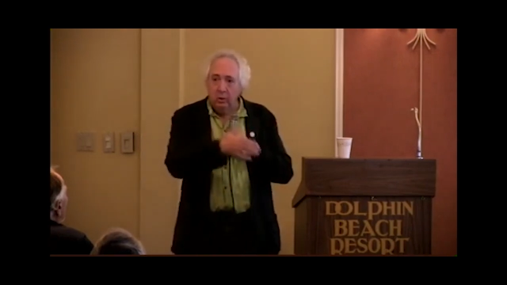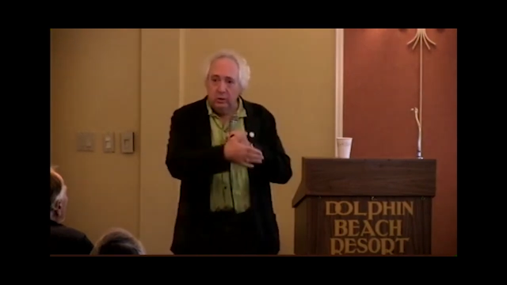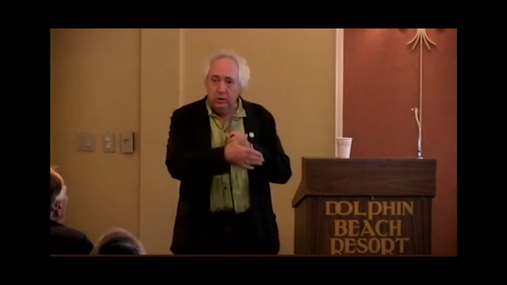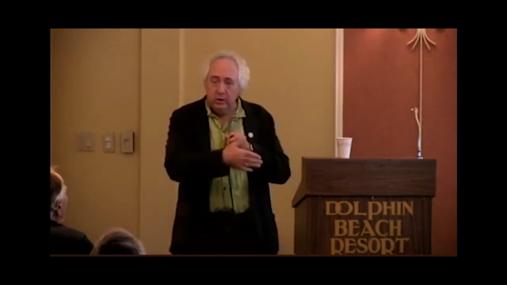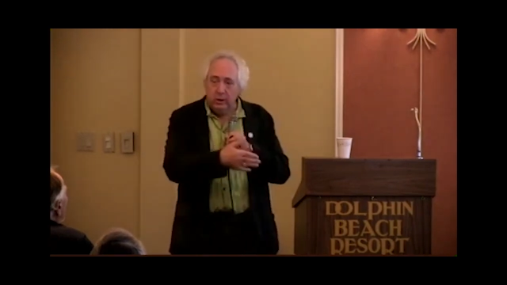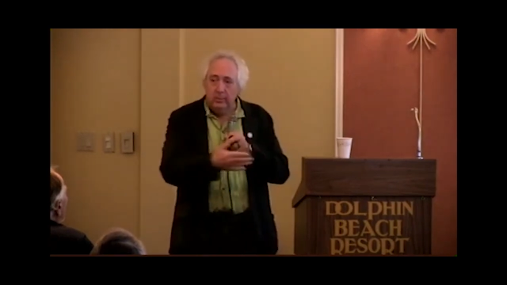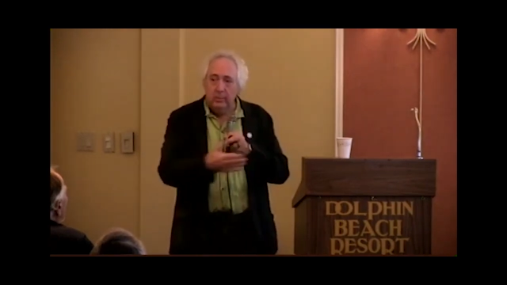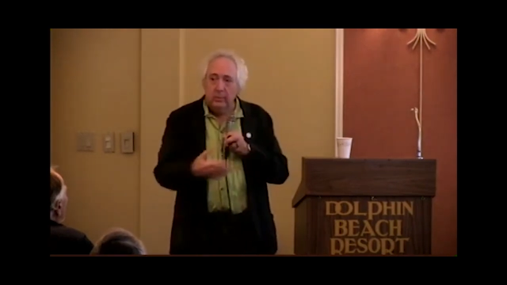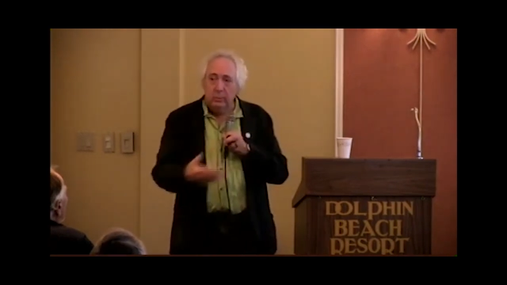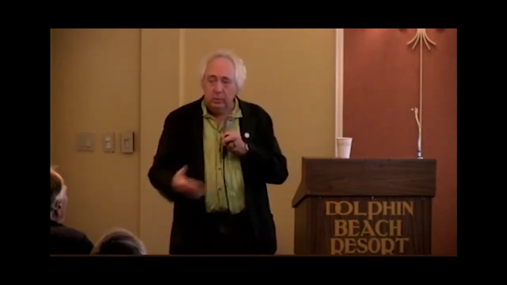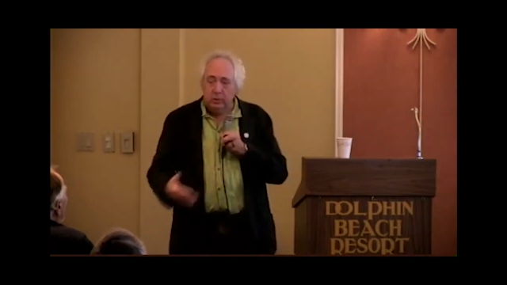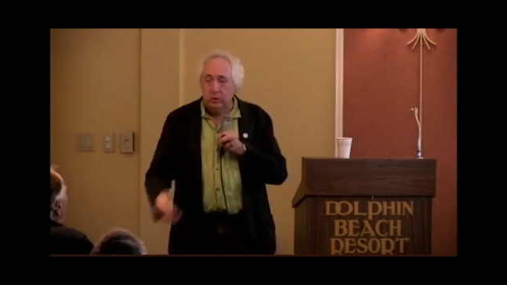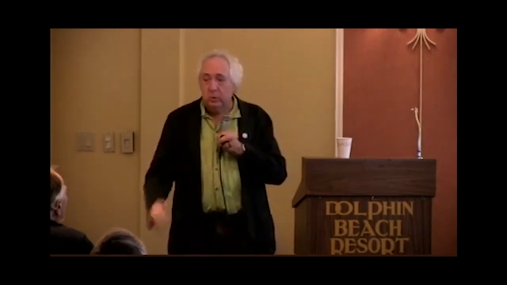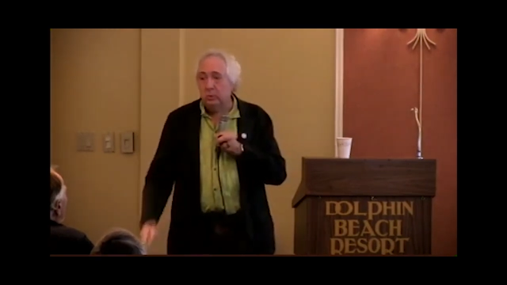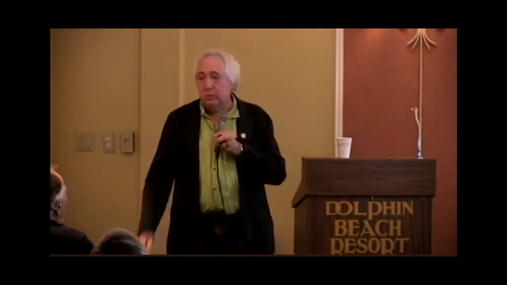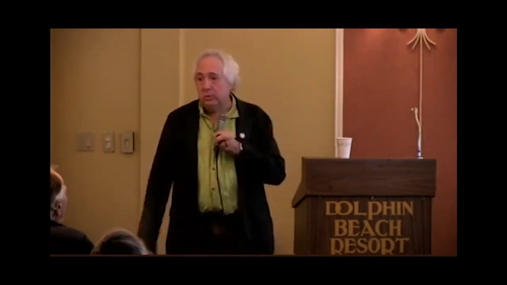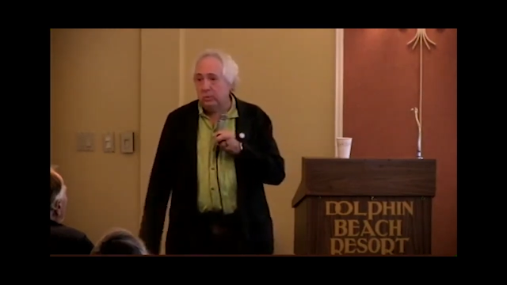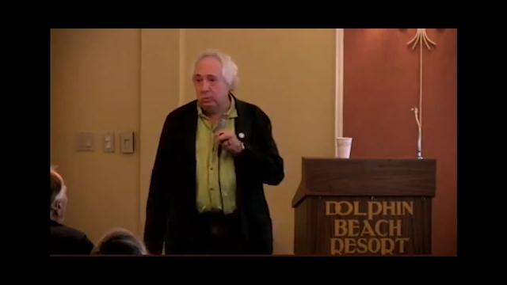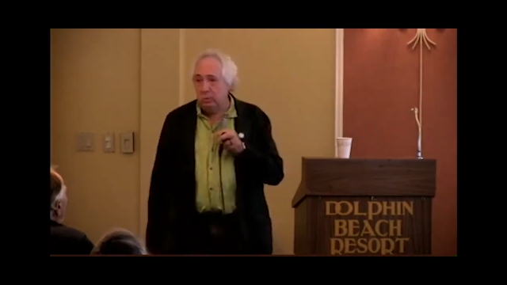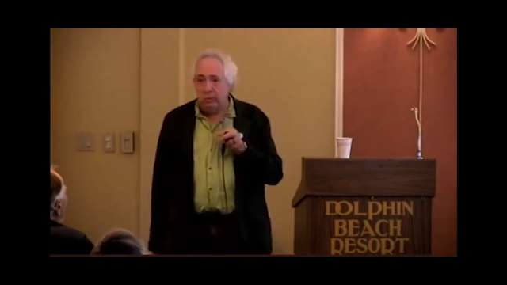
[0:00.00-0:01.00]
or something,
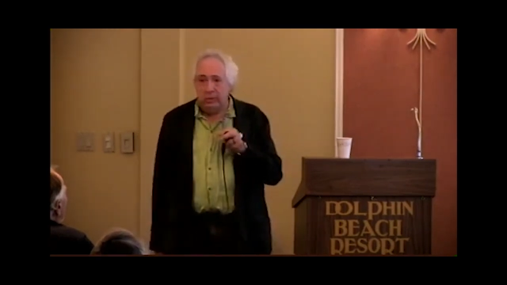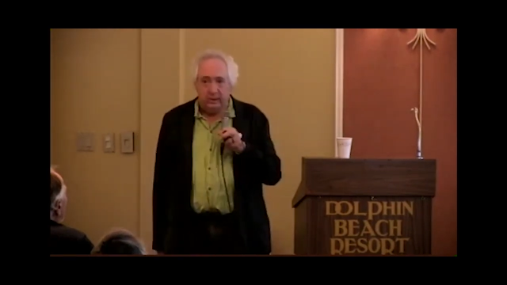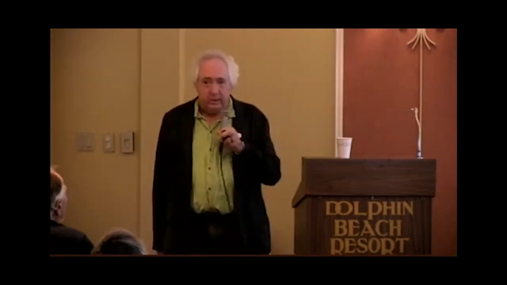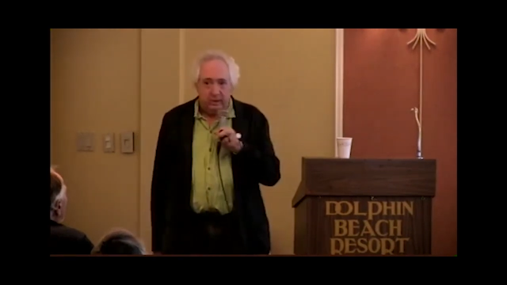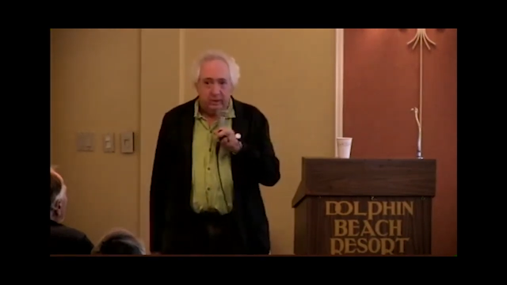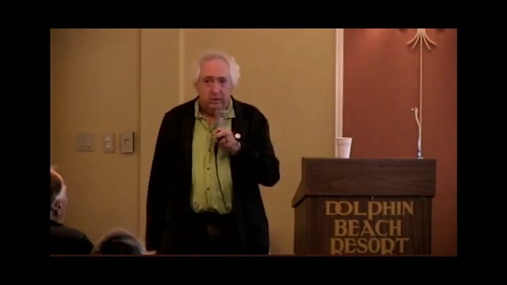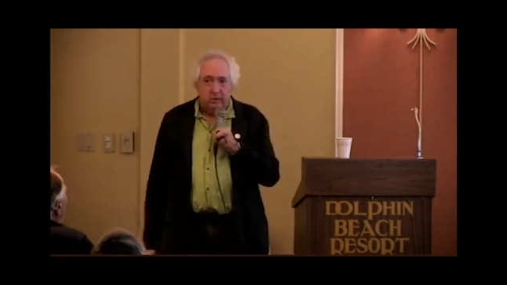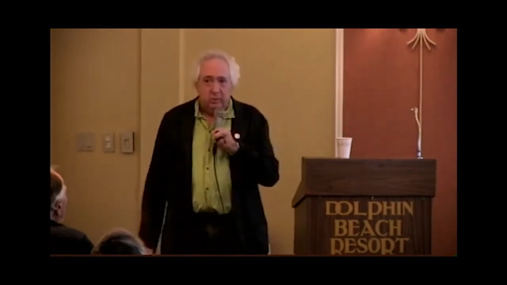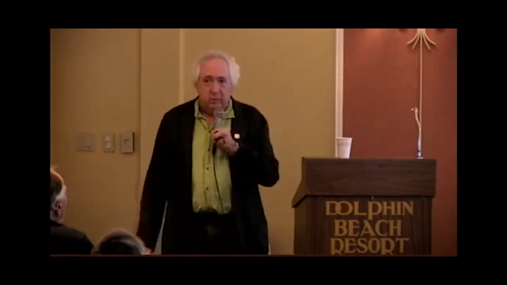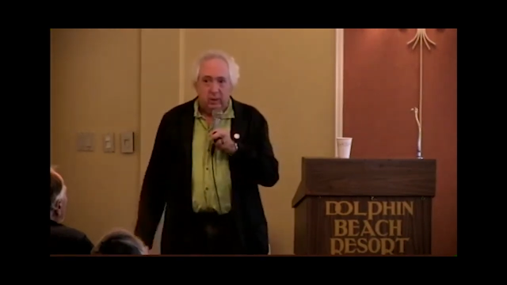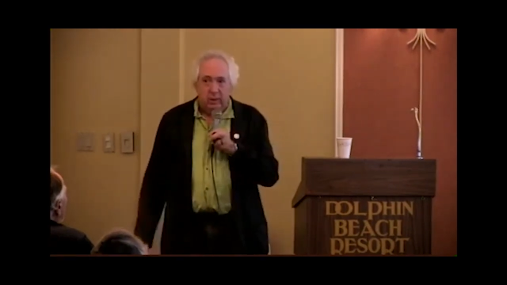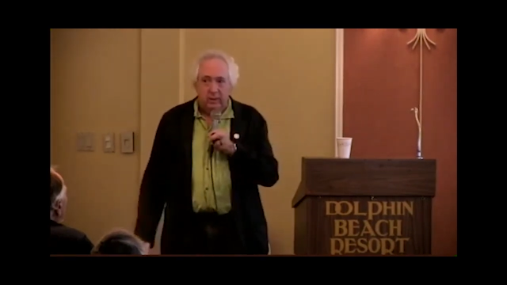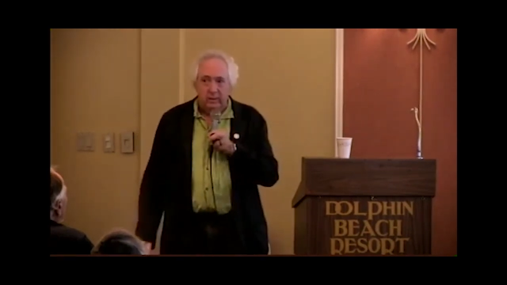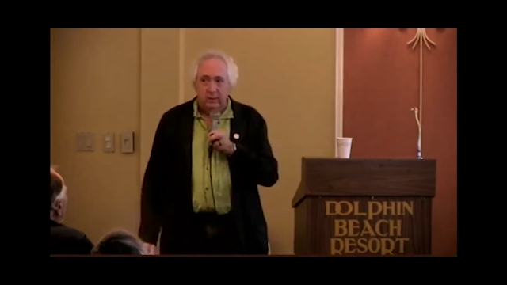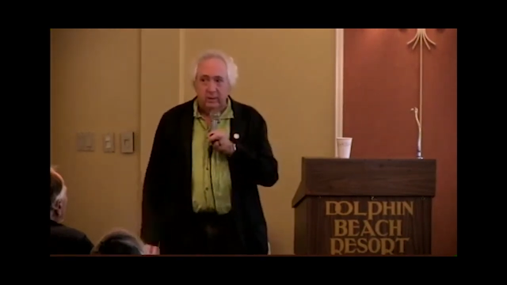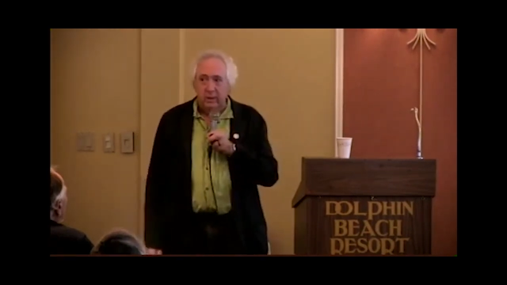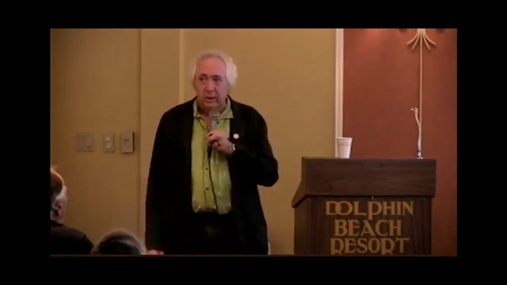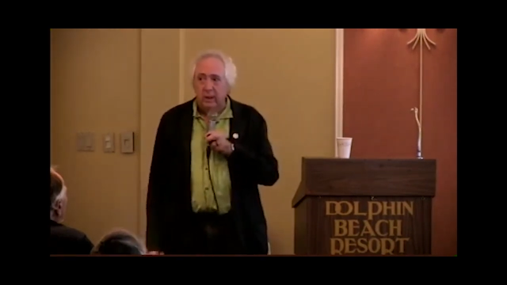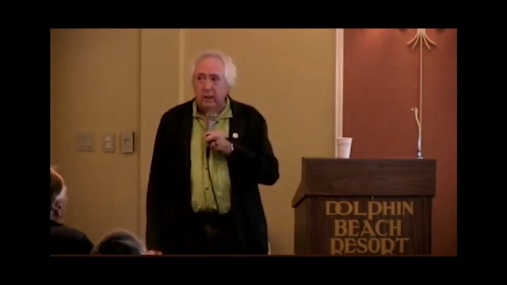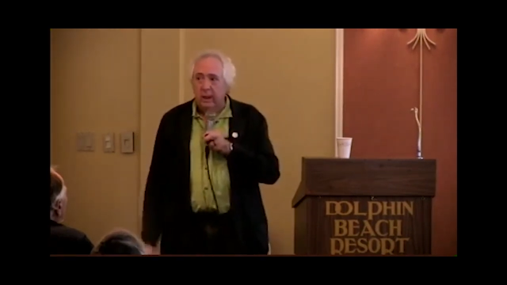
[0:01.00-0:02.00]
which was what this
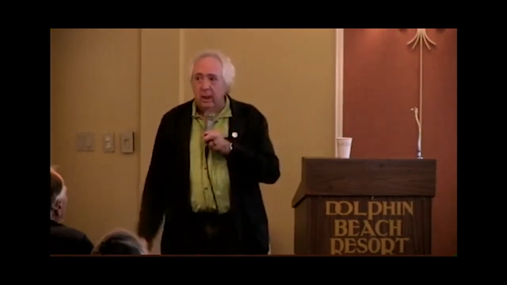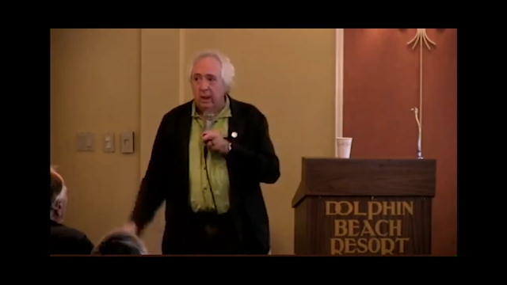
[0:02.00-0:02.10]
was,